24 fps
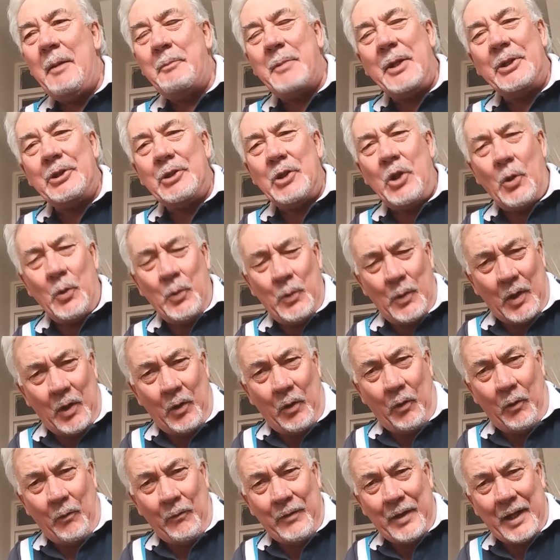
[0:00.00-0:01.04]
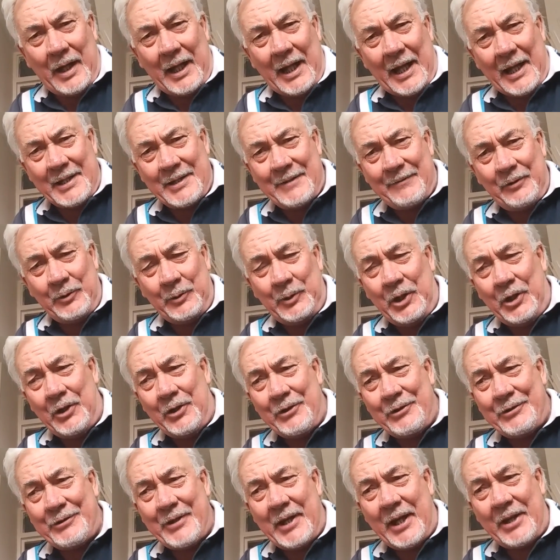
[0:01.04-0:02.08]
But you know, over the last few
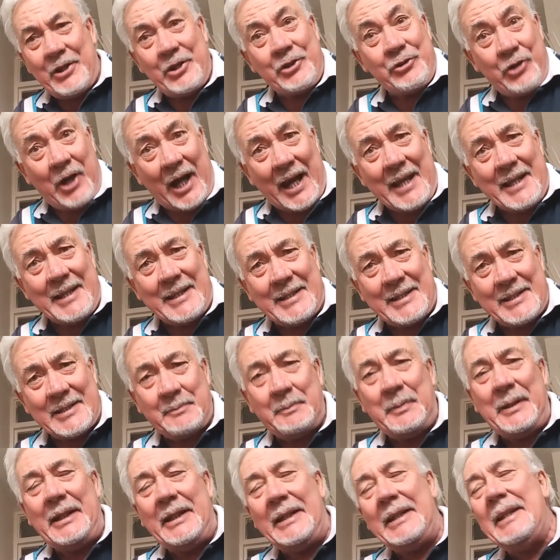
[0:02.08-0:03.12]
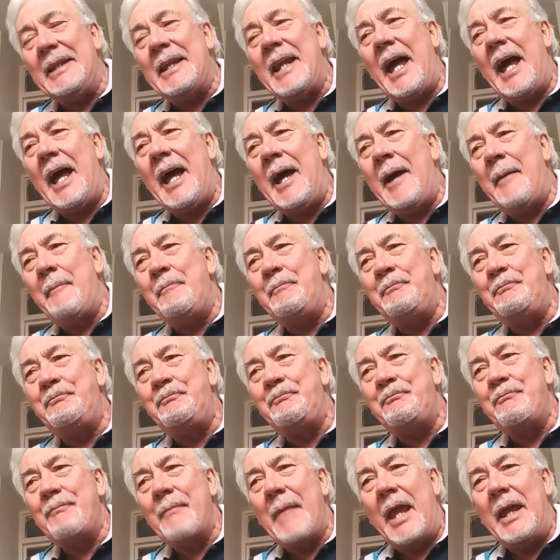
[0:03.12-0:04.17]
years, the trend has
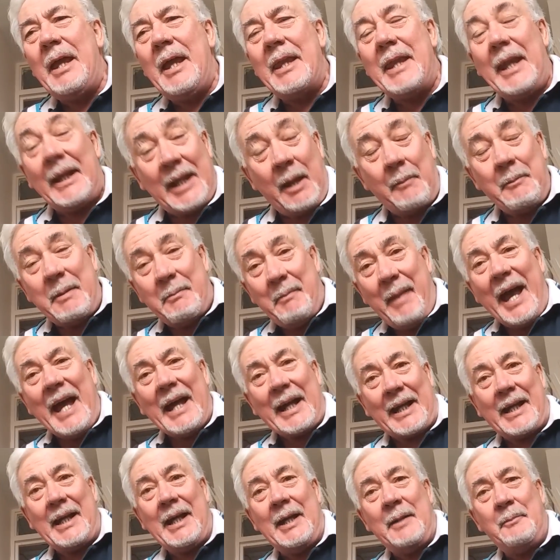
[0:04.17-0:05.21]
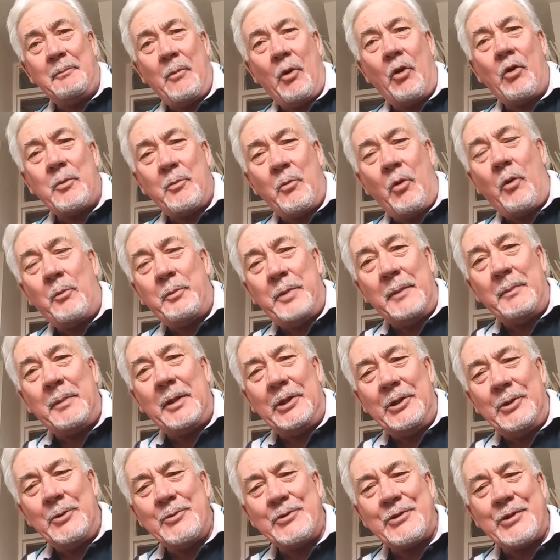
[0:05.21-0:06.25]
been, they're coming back, more and more people
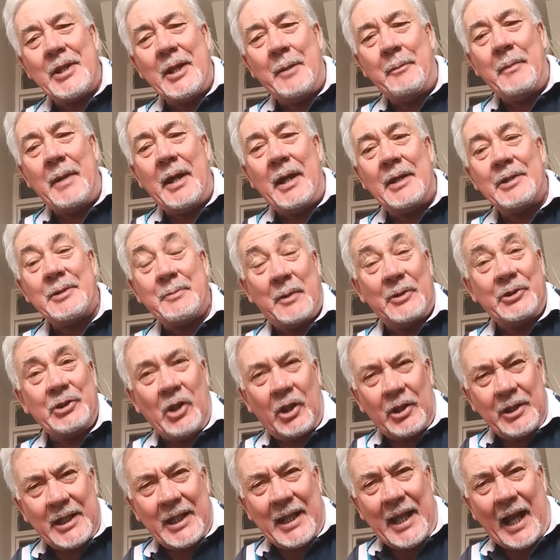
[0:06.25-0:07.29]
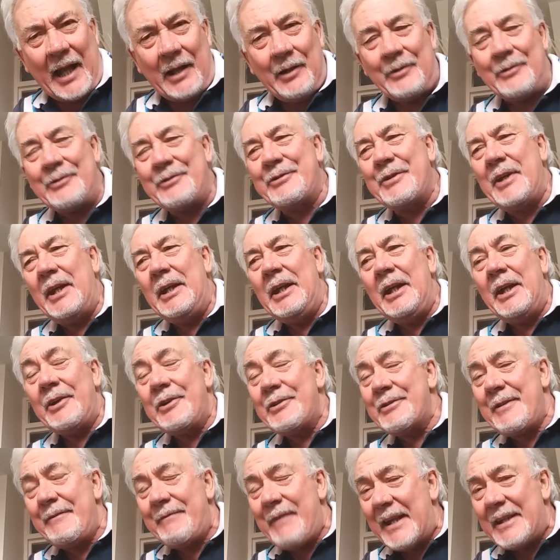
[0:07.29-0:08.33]
are using them, especially on canals,
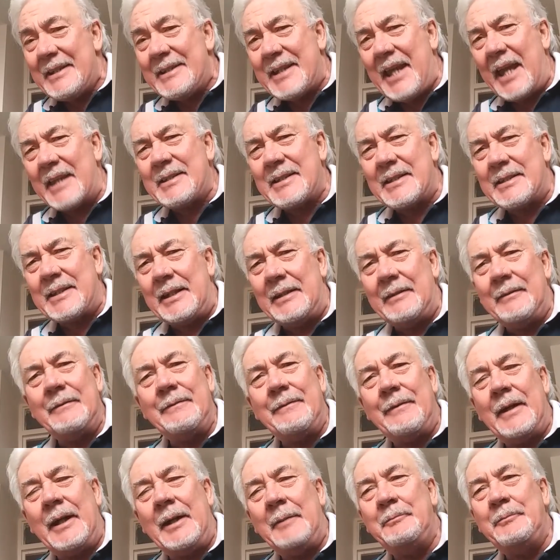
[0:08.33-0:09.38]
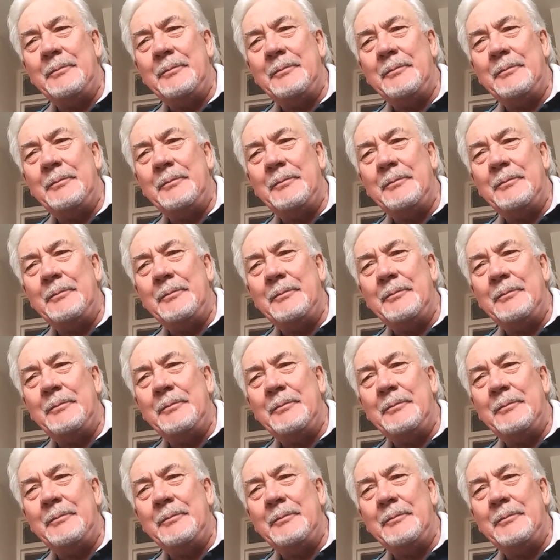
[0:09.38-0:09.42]
because they're very sensitive.